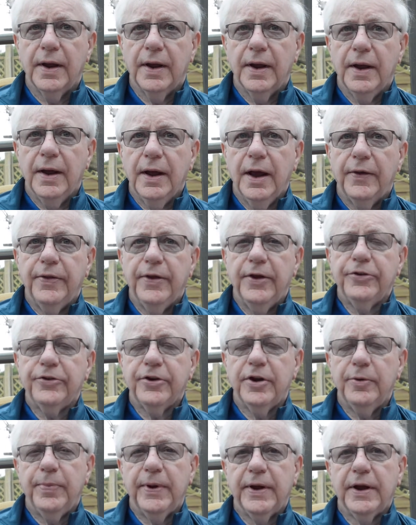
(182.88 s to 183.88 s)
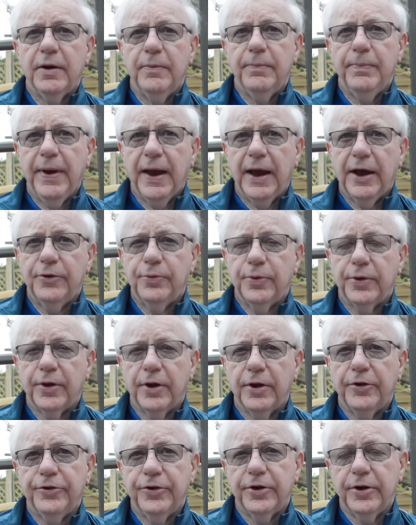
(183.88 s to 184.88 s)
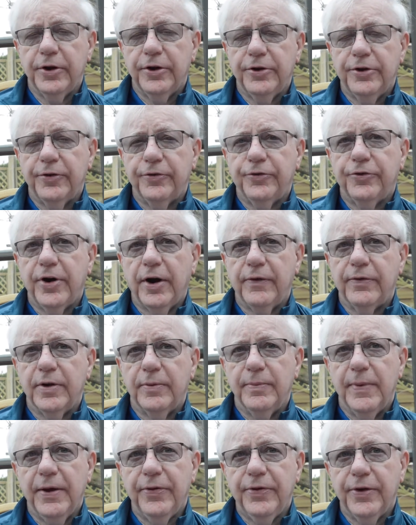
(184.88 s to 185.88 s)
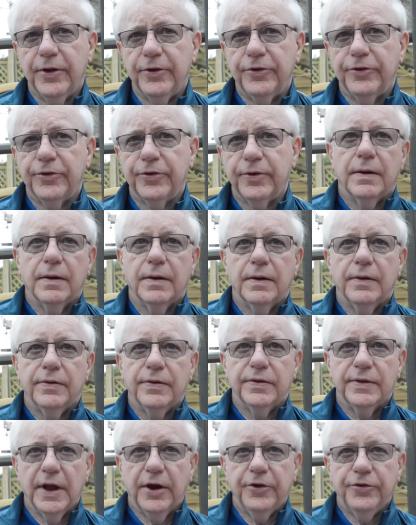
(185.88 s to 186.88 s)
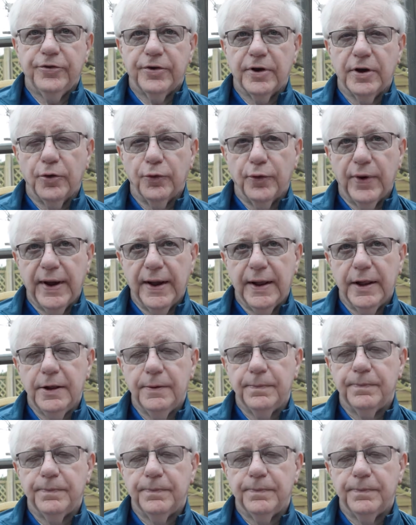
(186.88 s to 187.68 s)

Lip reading: and these can be compared with alternative travel methods: national rail,